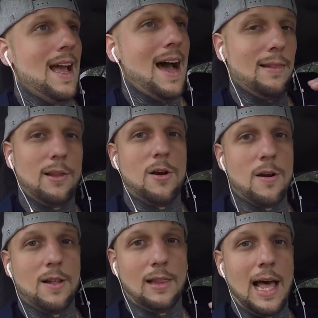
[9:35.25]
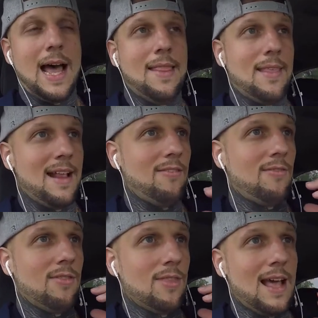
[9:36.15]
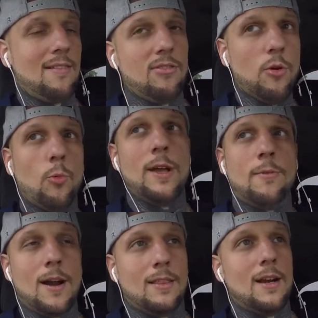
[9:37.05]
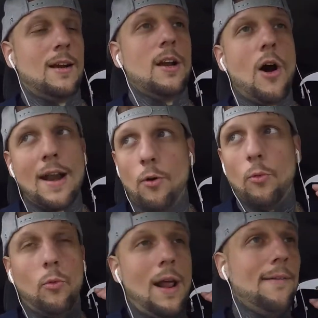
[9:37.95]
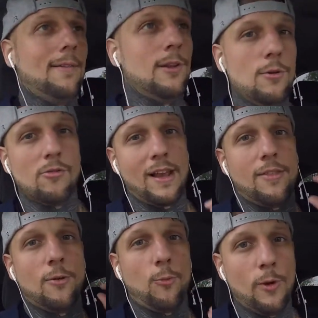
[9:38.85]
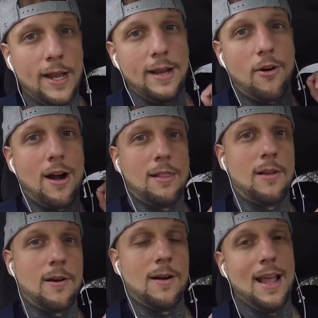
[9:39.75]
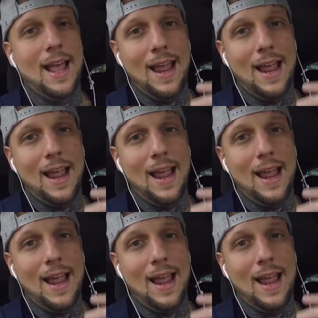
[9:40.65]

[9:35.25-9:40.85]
I learned a lot, and that's that's the win right there. You know, I don't I don't lose. I either win or I learn.